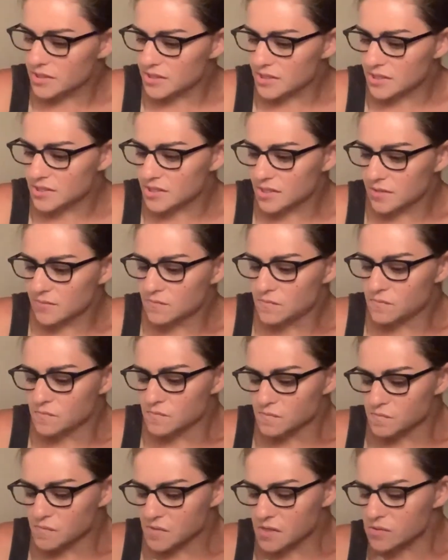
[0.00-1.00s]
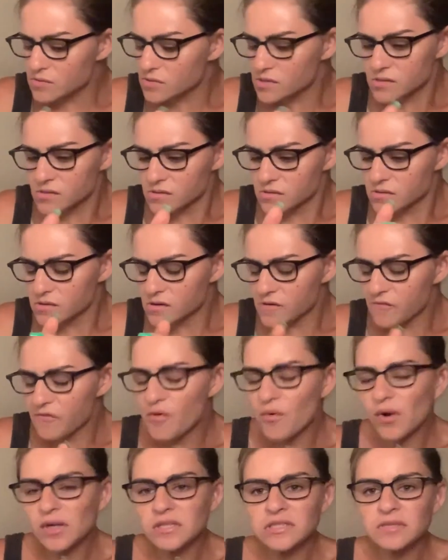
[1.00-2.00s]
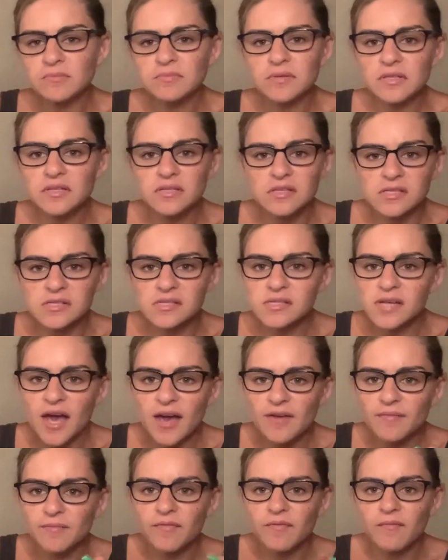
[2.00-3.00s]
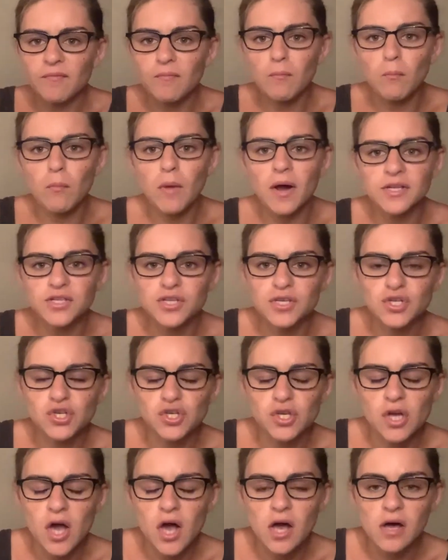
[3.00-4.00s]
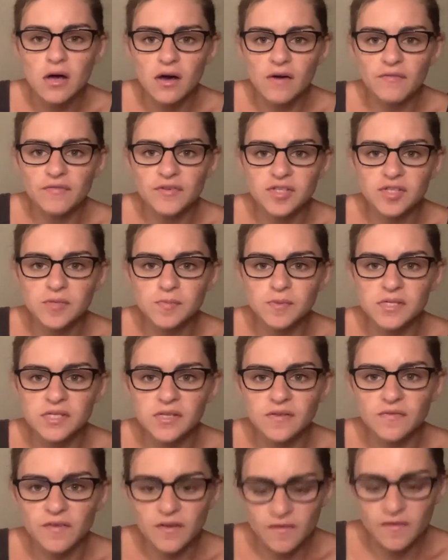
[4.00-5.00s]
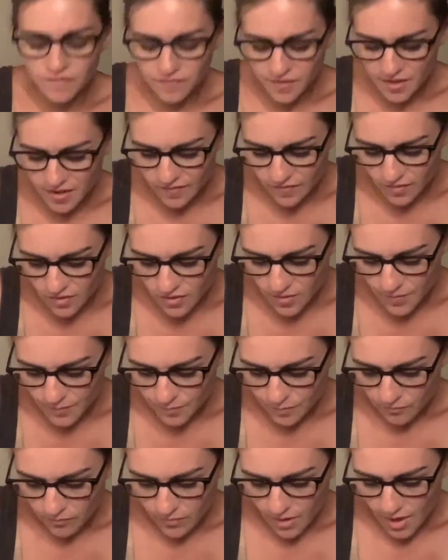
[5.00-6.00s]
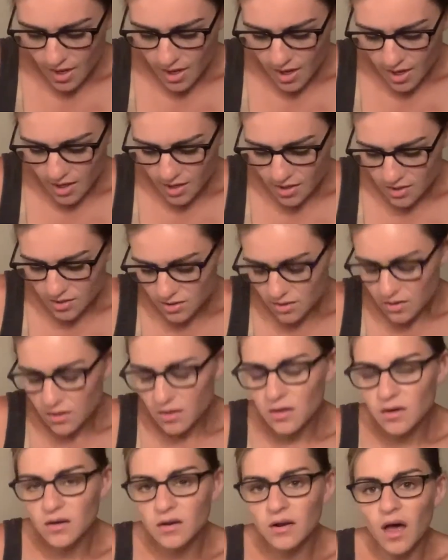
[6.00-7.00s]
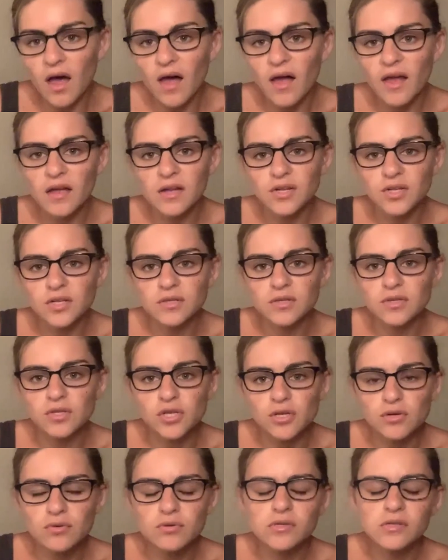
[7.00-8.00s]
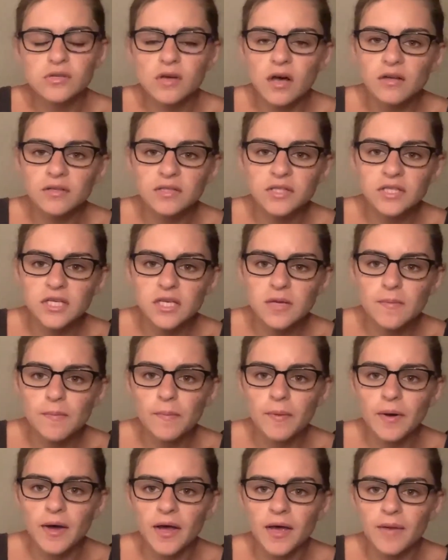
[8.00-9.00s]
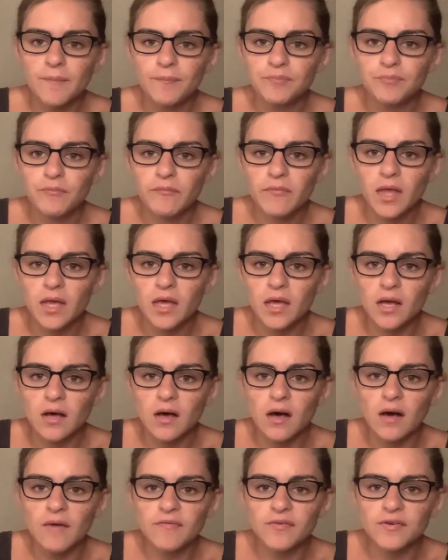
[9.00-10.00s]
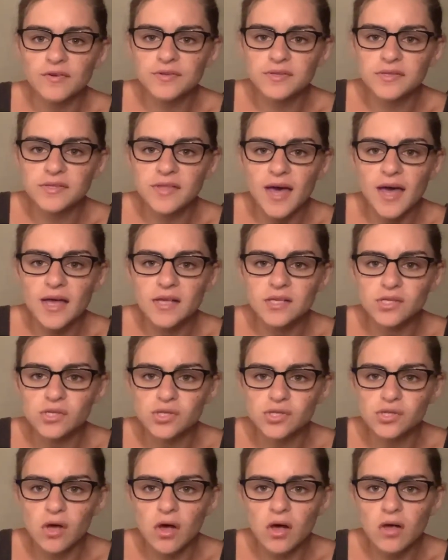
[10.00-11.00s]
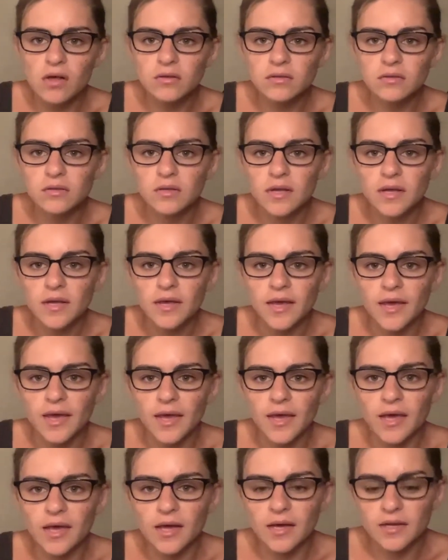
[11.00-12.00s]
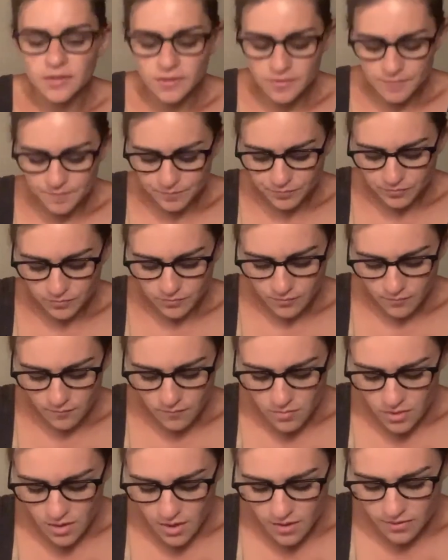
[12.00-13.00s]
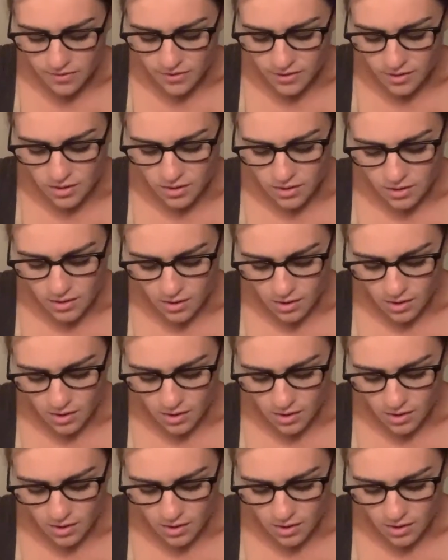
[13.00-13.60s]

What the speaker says: addicting. Yeah. If you want something that doesn't have much of a specific flavor and not too salty, but it covers that salt and the